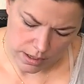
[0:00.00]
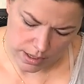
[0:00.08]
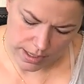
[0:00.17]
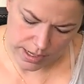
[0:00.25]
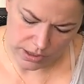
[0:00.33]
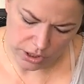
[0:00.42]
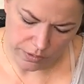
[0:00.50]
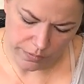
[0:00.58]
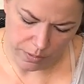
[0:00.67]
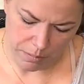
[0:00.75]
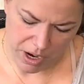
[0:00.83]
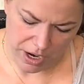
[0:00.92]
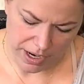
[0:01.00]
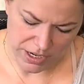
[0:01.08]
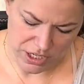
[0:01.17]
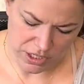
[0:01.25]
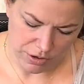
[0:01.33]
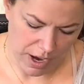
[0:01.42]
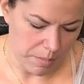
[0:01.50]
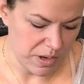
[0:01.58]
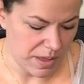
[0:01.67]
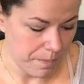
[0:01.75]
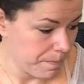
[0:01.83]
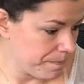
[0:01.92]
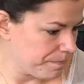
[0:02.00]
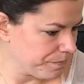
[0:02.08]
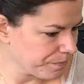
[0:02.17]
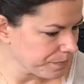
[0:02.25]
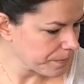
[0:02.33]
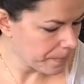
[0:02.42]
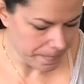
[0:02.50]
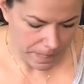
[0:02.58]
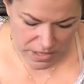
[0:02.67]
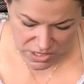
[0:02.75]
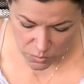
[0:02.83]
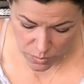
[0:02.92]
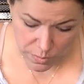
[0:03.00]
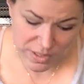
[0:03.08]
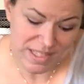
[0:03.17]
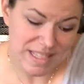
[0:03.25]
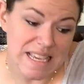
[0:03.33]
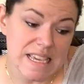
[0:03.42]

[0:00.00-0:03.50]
I didn't look for a mark, I just grabbed them. So we will see.